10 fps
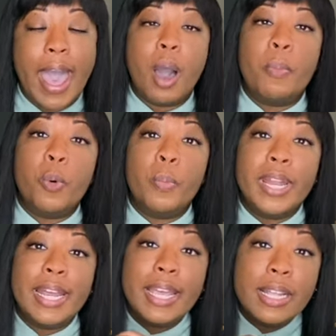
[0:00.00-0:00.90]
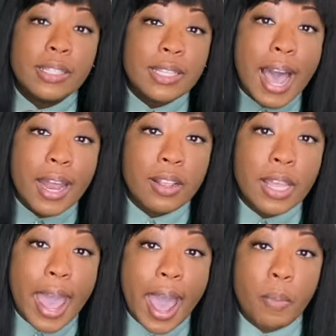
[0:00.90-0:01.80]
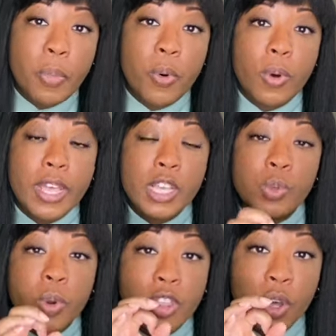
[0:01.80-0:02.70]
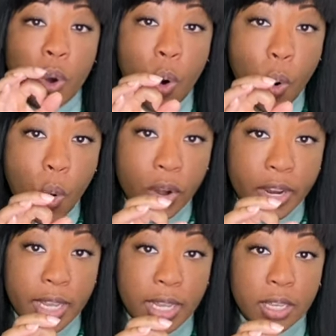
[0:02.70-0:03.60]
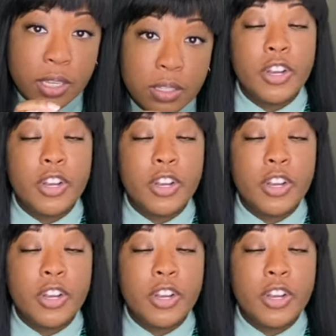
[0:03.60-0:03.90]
apple, but inside of the apple is where the core is.